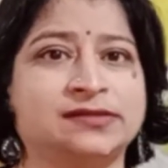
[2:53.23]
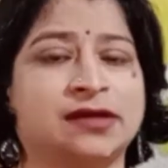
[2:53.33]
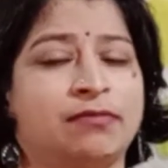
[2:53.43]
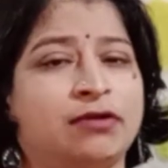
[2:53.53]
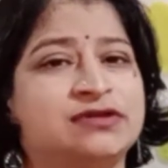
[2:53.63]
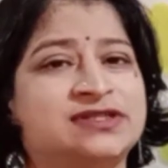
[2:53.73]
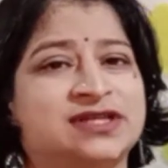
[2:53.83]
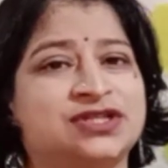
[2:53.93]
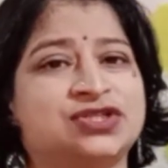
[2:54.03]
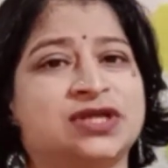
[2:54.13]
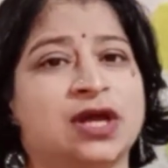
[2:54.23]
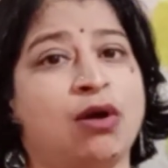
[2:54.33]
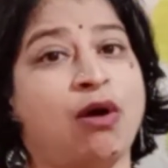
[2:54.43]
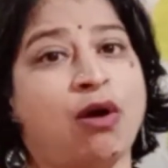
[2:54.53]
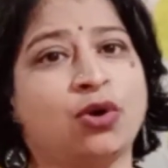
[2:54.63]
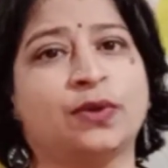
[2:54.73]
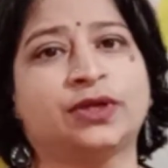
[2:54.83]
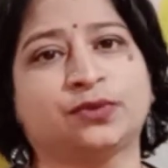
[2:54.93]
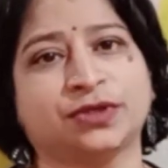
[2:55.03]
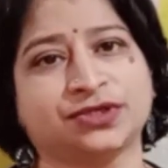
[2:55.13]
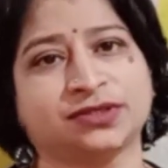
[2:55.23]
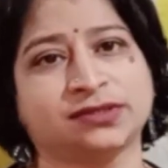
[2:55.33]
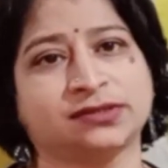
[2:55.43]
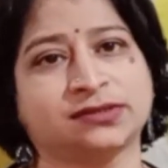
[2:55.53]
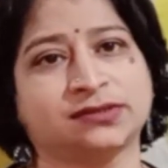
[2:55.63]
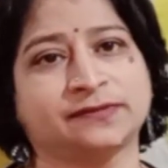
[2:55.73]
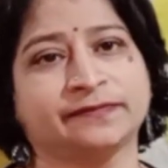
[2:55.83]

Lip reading: about such awkward questions.